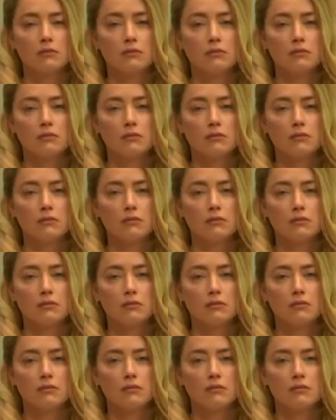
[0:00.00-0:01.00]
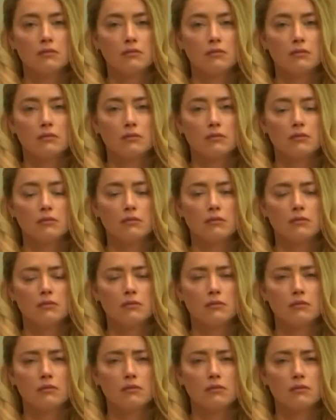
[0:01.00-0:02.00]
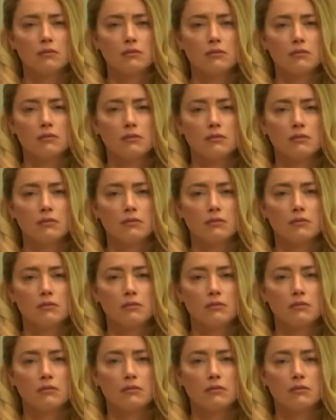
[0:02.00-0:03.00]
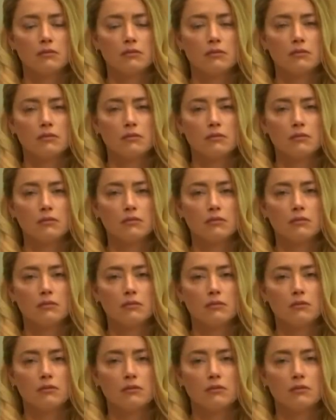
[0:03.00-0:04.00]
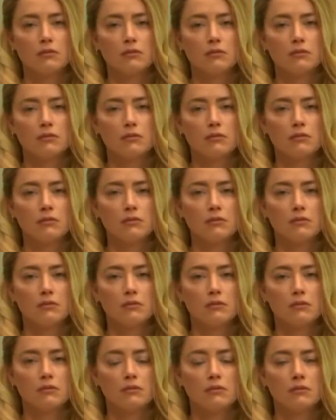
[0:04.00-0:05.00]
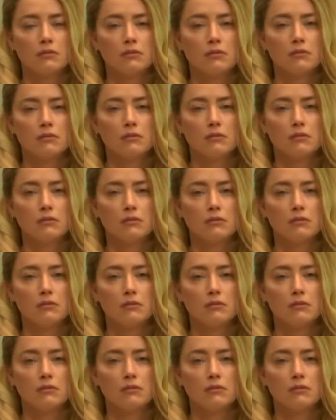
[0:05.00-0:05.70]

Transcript: (not speaking)